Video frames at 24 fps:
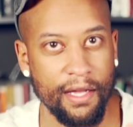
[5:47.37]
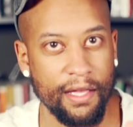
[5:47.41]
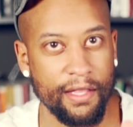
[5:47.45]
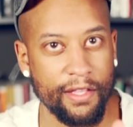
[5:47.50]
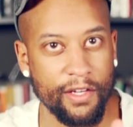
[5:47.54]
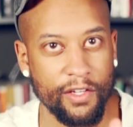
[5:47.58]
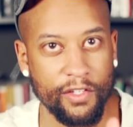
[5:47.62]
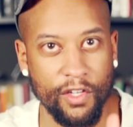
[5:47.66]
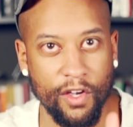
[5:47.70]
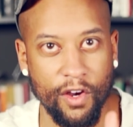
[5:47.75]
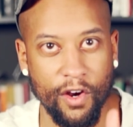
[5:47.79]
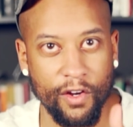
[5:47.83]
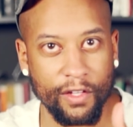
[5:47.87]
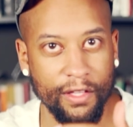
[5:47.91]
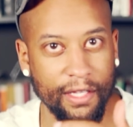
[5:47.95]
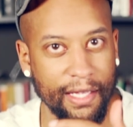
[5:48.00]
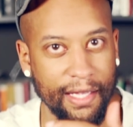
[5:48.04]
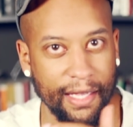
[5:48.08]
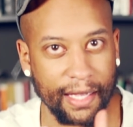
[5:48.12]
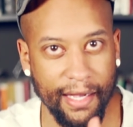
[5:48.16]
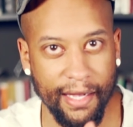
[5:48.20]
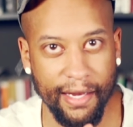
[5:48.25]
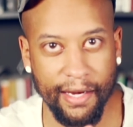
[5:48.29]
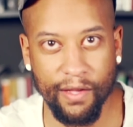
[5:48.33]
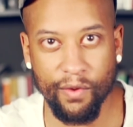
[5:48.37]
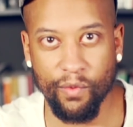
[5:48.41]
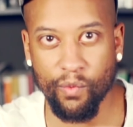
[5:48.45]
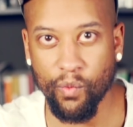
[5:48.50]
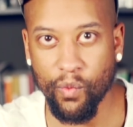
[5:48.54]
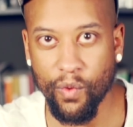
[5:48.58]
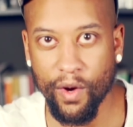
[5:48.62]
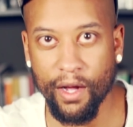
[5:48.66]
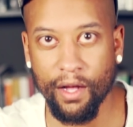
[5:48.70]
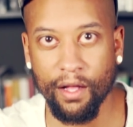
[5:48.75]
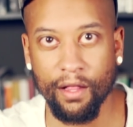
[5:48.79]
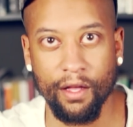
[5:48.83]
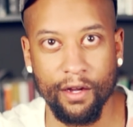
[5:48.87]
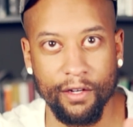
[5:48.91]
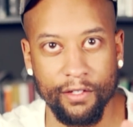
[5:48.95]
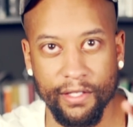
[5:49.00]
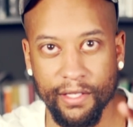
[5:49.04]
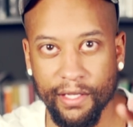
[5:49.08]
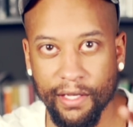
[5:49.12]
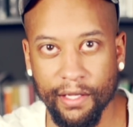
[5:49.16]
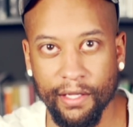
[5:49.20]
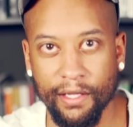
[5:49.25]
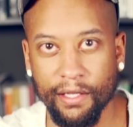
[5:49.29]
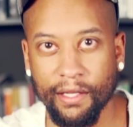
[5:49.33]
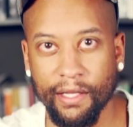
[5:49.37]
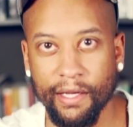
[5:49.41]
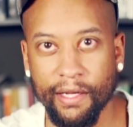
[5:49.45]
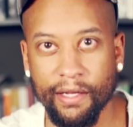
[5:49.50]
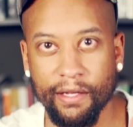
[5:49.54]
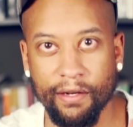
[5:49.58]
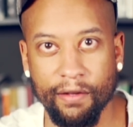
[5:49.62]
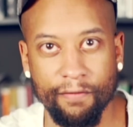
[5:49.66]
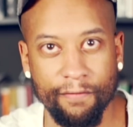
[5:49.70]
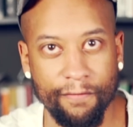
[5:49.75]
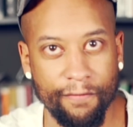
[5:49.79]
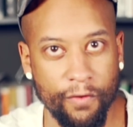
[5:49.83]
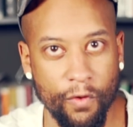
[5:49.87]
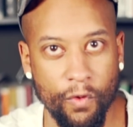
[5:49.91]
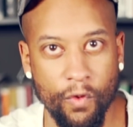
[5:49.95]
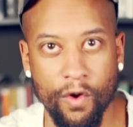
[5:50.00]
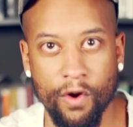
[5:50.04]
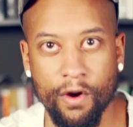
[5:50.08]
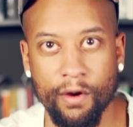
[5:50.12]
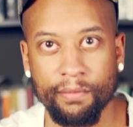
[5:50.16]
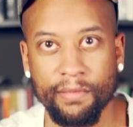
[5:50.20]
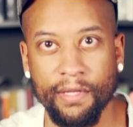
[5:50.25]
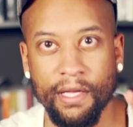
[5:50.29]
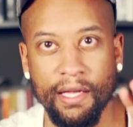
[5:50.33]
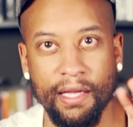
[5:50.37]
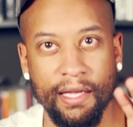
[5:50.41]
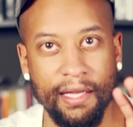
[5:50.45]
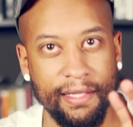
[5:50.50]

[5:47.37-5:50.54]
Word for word: there's hardly any well articulated, informed,